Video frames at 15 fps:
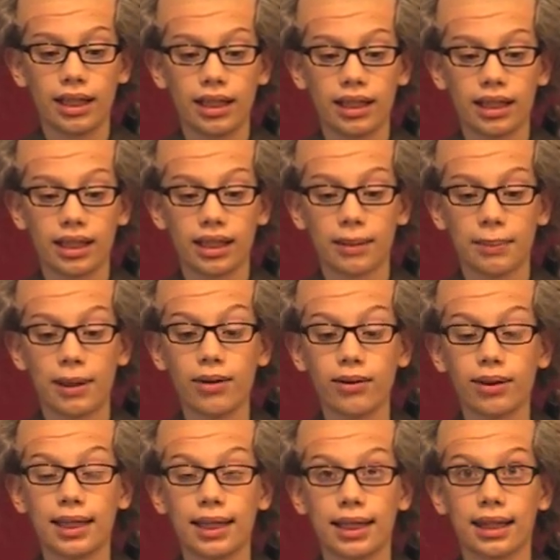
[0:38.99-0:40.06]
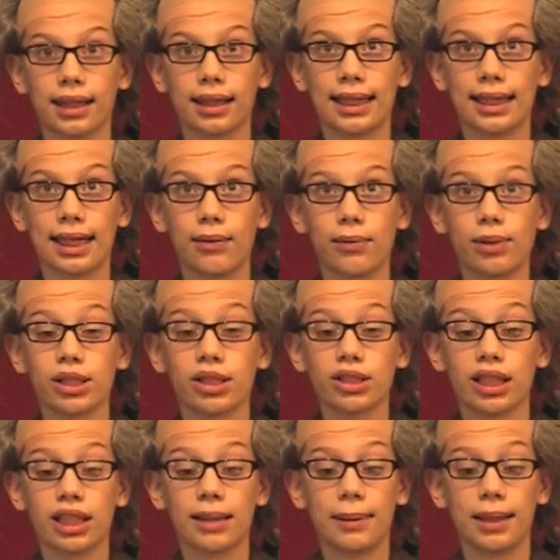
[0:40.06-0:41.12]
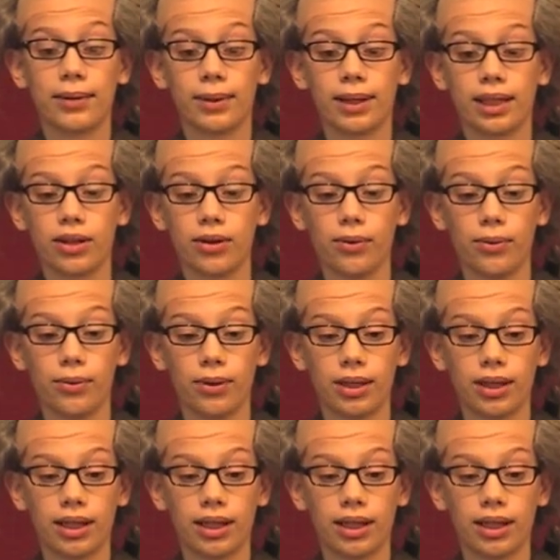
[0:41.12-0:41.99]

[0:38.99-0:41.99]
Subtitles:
It is about this that I wish to speak with you.